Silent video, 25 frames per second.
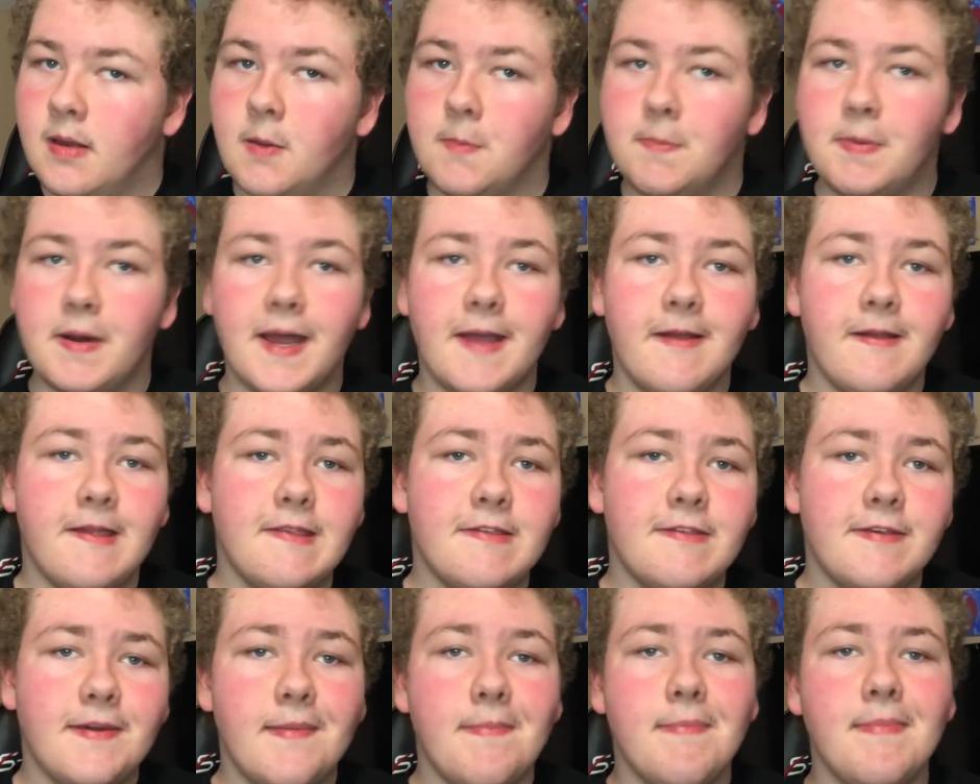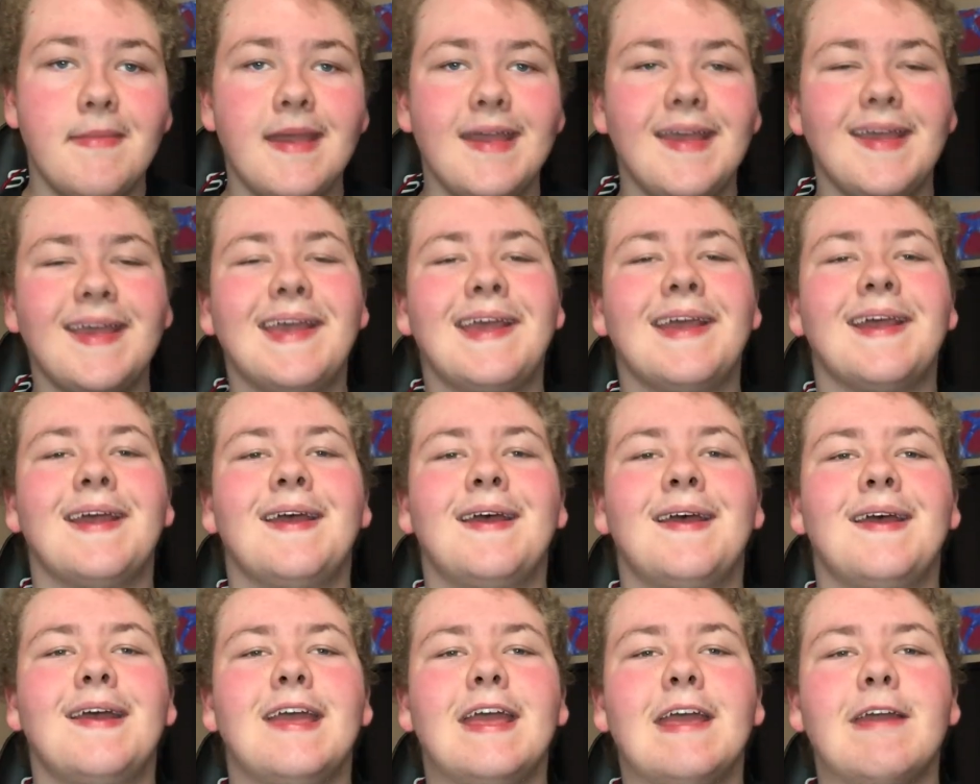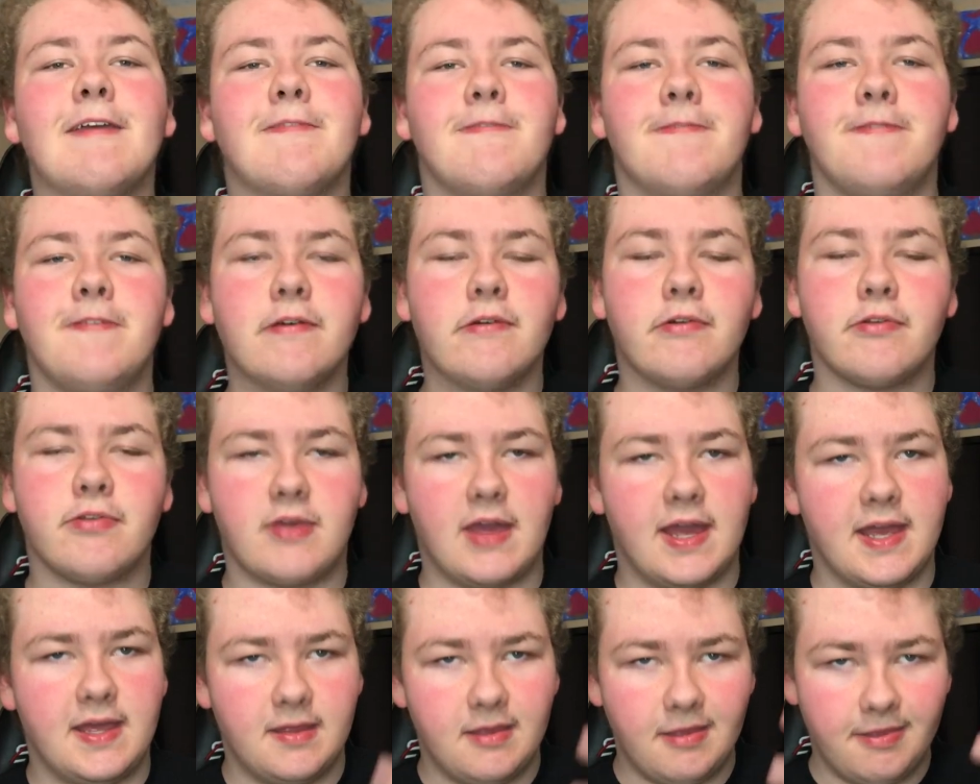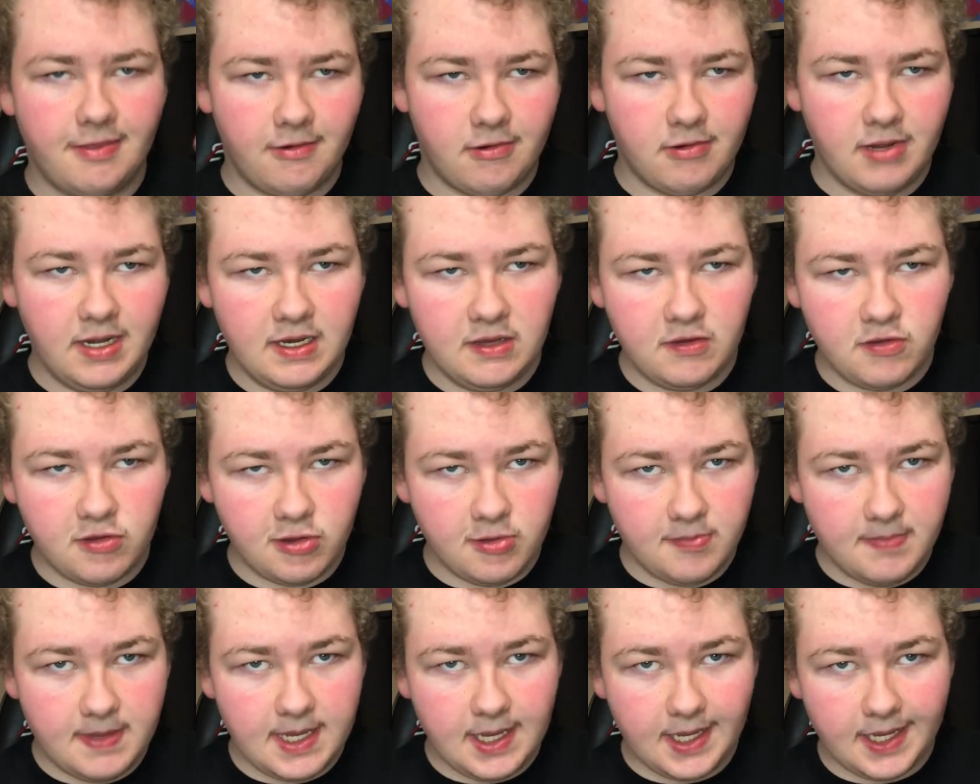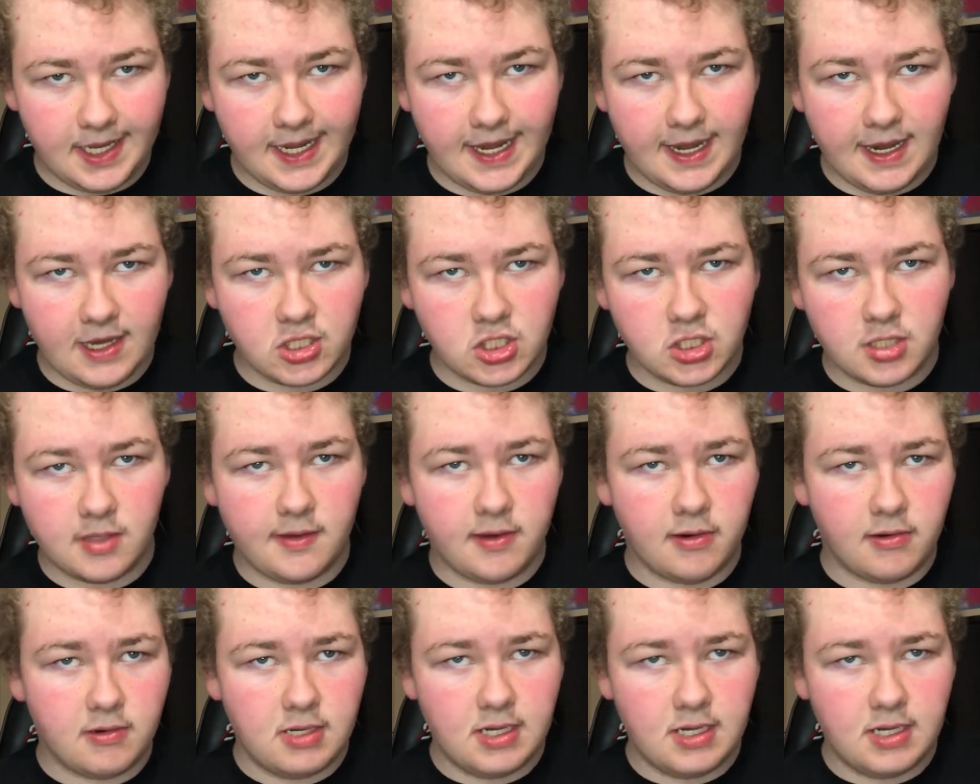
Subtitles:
But to me, it feels like there needs to be a connection there.